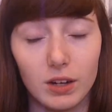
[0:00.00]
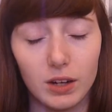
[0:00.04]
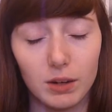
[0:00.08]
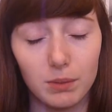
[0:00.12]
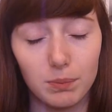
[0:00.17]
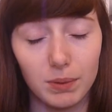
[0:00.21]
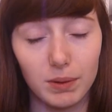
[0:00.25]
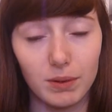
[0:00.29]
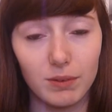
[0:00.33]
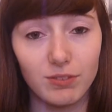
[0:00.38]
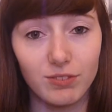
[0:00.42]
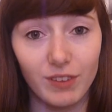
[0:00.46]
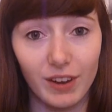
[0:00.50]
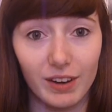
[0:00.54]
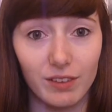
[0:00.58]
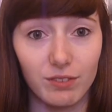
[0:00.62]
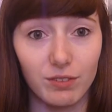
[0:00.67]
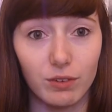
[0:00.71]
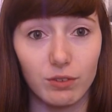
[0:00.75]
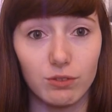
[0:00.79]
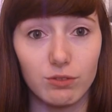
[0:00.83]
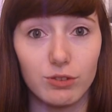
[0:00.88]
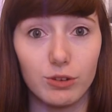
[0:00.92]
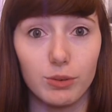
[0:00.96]
I've been a fan of
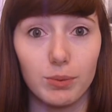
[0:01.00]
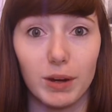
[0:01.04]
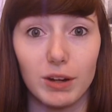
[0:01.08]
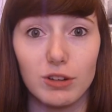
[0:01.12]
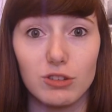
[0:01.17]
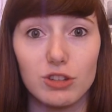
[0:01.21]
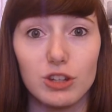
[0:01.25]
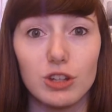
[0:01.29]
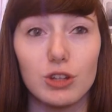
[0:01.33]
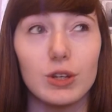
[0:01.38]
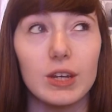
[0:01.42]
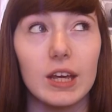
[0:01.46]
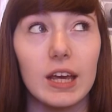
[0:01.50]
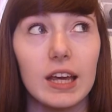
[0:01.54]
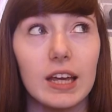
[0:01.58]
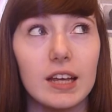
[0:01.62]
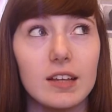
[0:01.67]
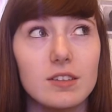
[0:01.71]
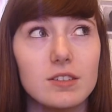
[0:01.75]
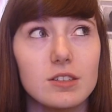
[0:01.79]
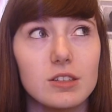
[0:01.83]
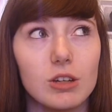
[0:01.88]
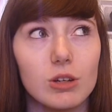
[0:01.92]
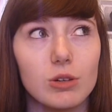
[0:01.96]
him for about two
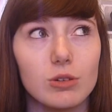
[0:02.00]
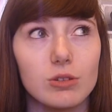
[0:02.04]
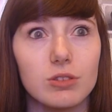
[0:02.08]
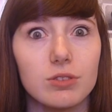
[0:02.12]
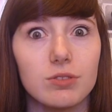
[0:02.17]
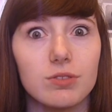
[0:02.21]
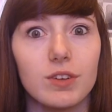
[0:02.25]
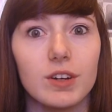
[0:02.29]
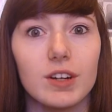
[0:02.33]
years so to